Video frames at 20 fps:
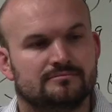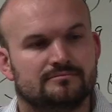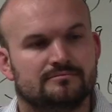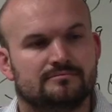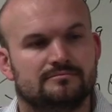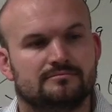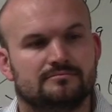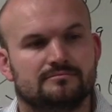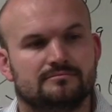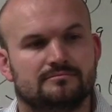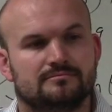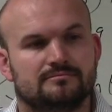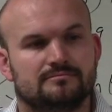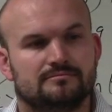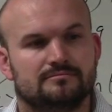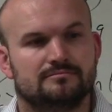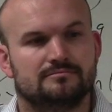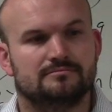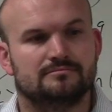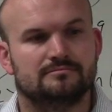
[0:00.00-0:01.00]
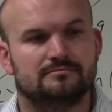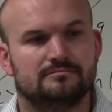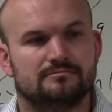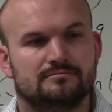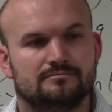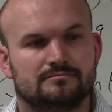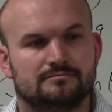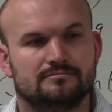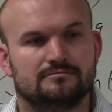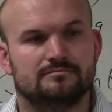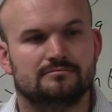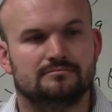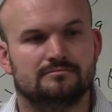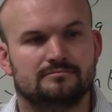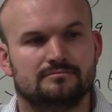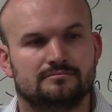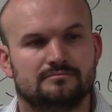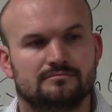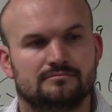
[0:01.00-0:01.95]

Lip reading: Nobody speaks.